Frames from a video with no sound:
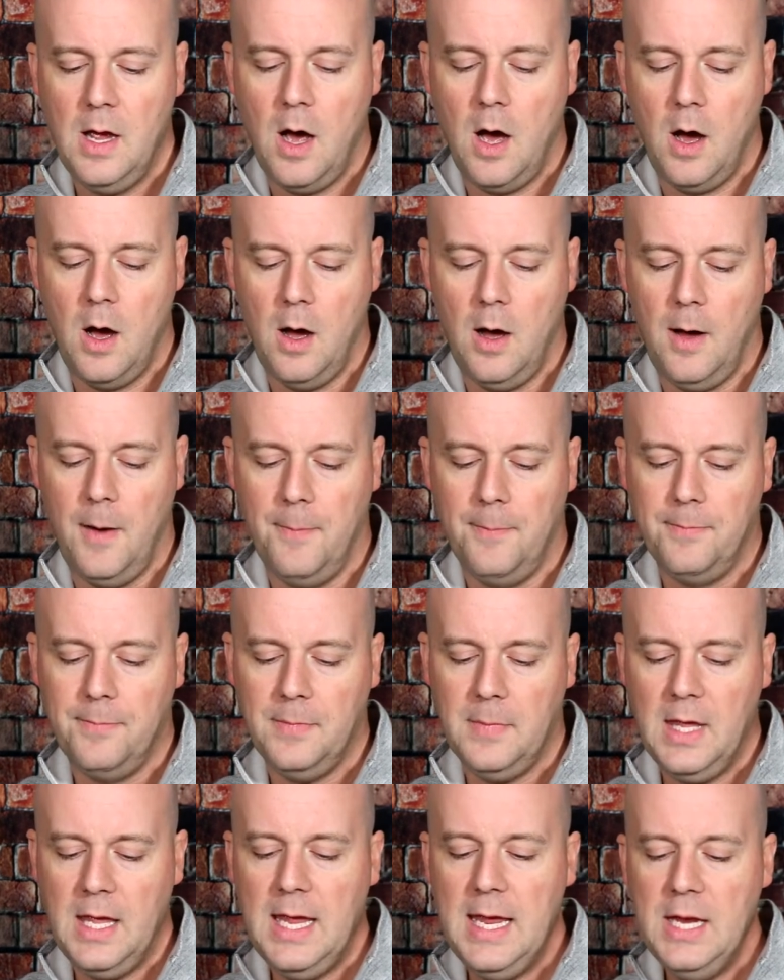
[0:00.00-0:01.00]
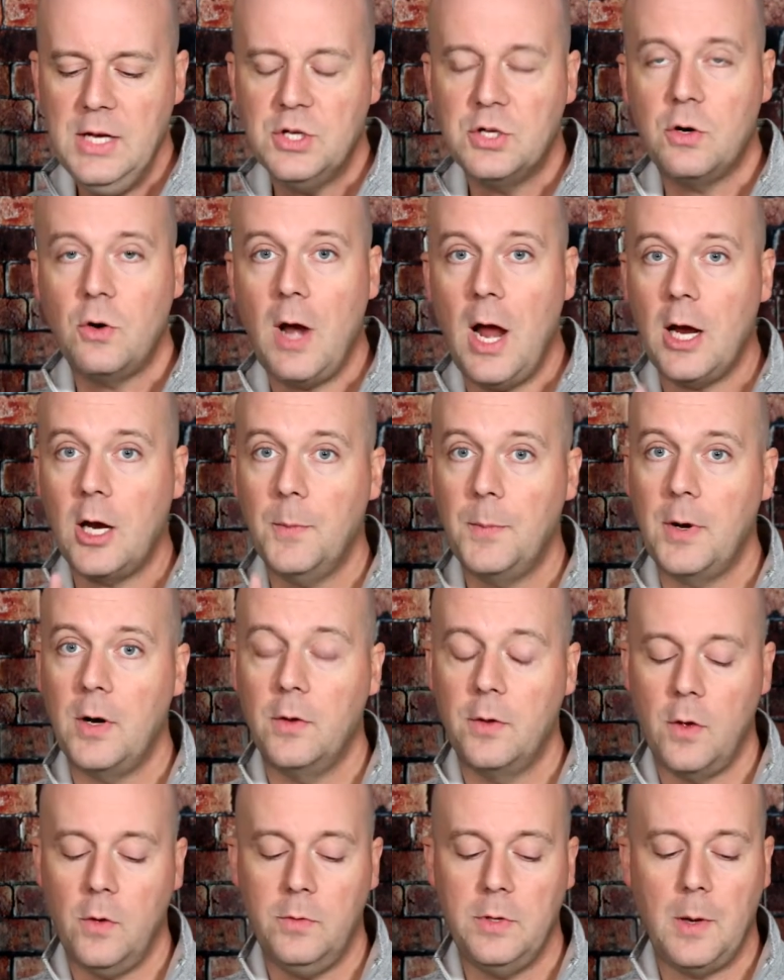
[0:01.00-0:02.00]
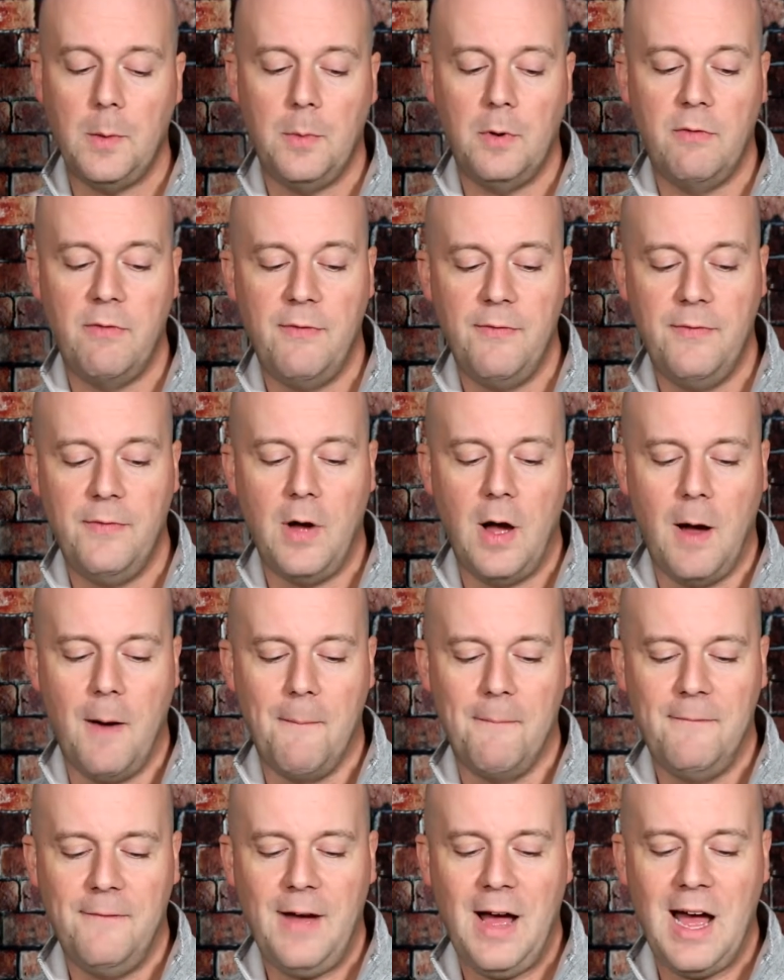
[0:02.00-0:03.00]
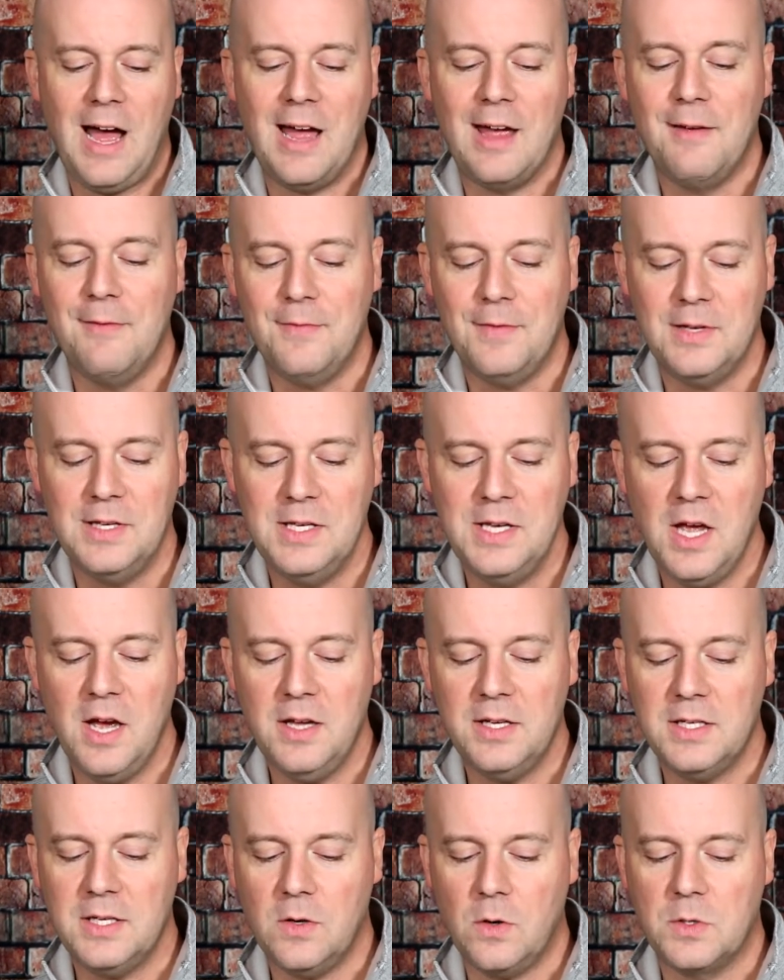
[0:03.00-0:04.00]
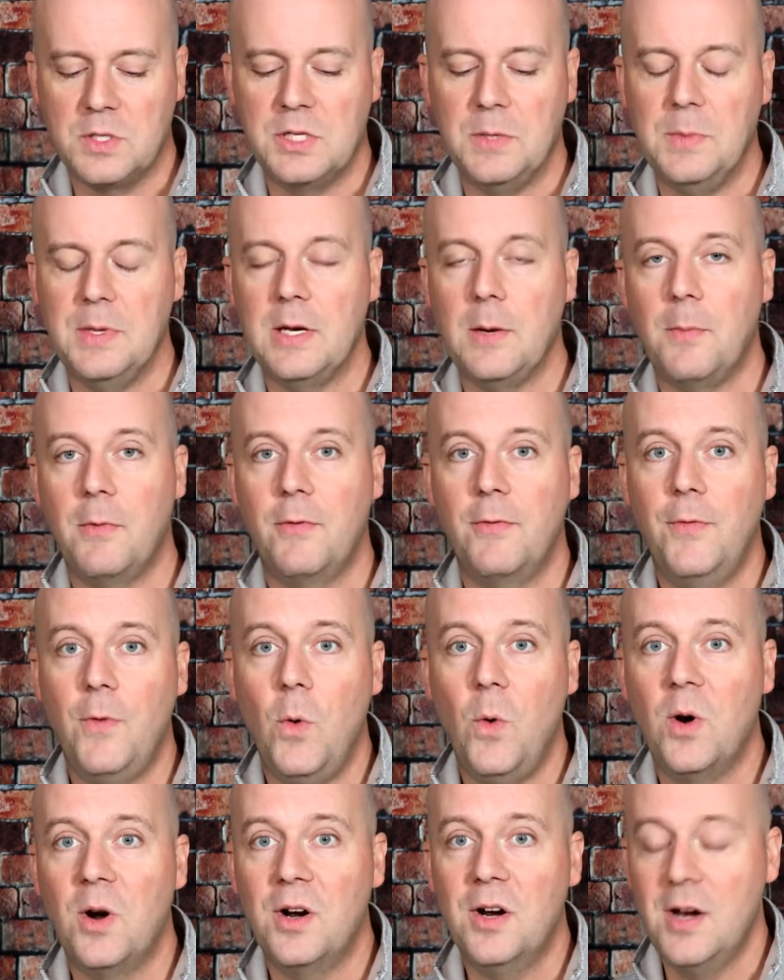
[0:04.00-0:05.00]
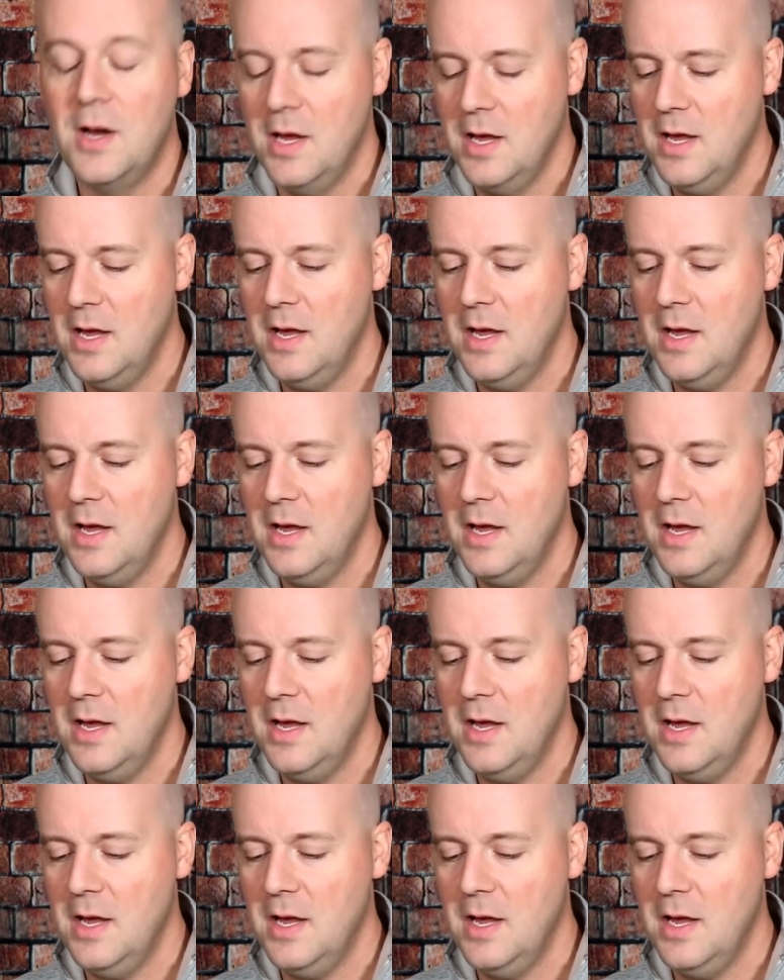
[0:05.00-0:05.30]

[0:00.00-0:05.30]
Um, each Cracker Barrel, though, number um, five does, or excuse me, number four